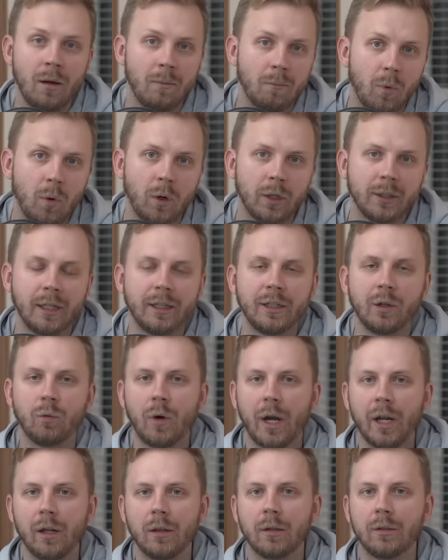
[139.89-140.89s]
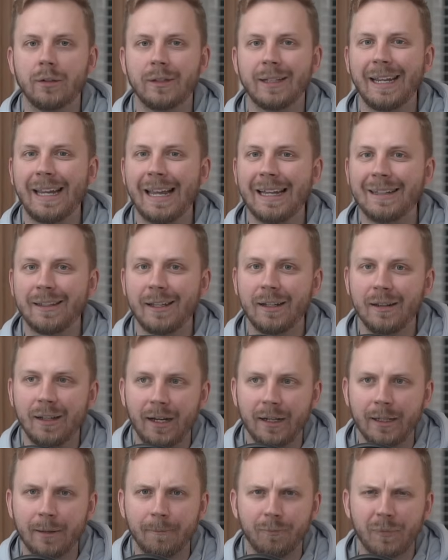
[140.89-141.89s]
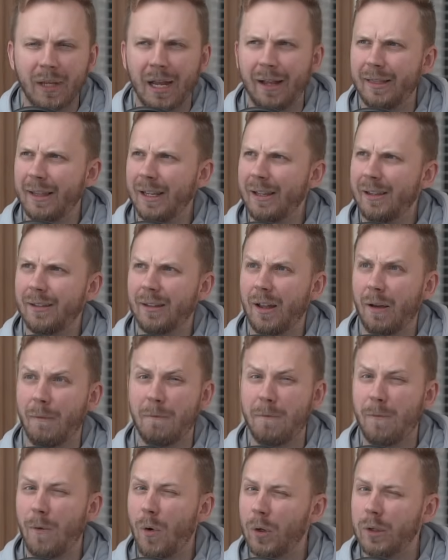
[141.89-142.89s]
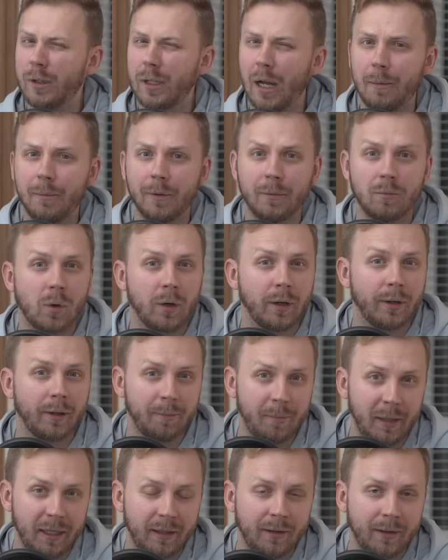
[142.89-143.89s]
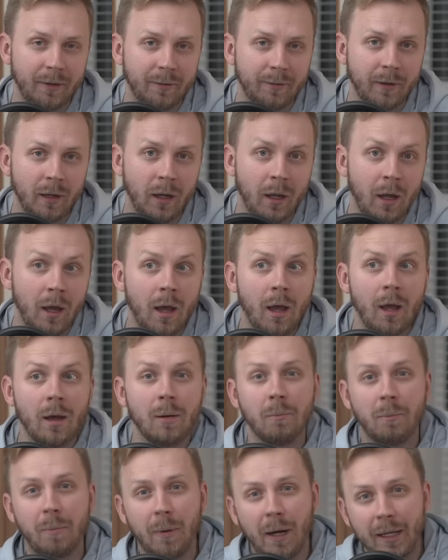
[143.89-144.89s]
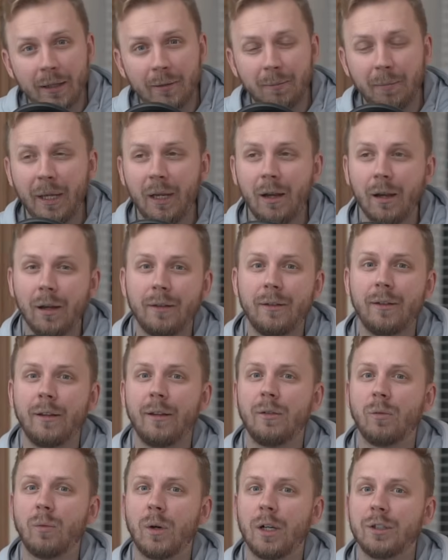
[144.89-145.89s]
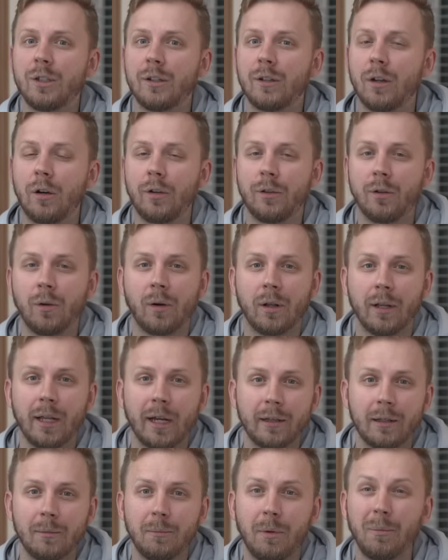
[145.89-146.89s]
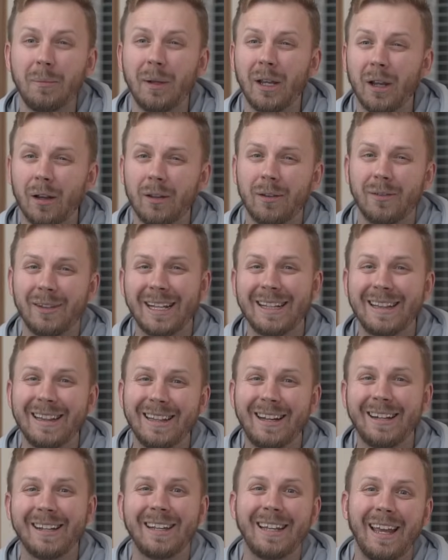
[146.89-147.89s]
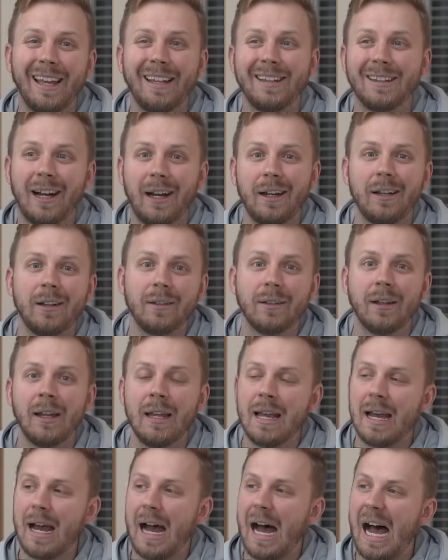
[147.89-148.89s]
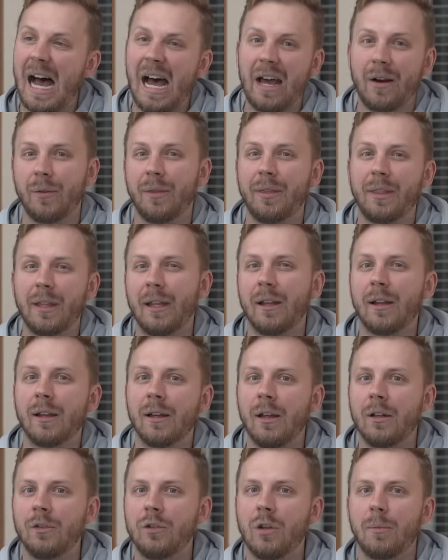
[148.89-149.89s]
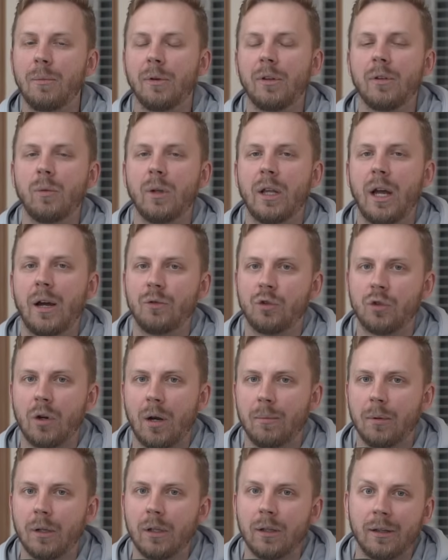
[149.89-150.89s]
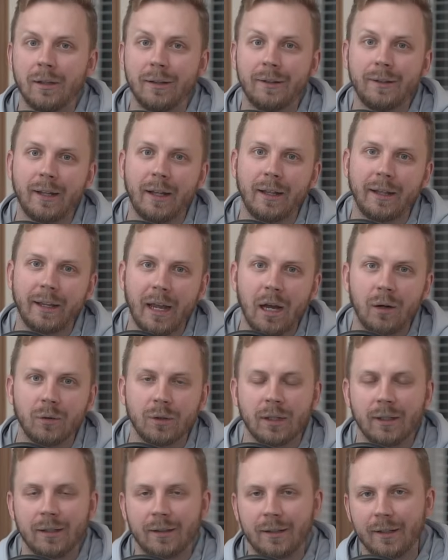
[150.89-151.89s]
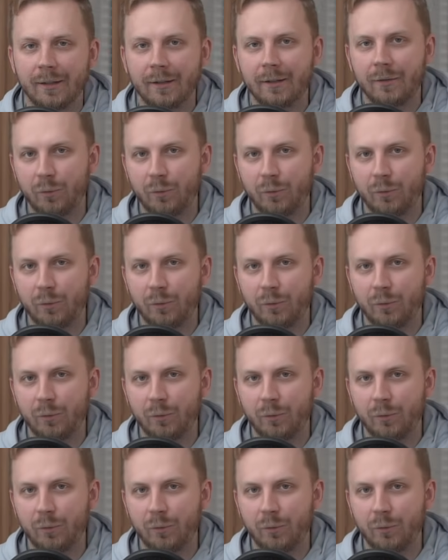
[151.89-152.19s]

more than the regular Tangente line. I think it's like 4 times more expensive. But because these watches are so collectible because of that Lange dial, I don't think Nomos will have trouble selling out this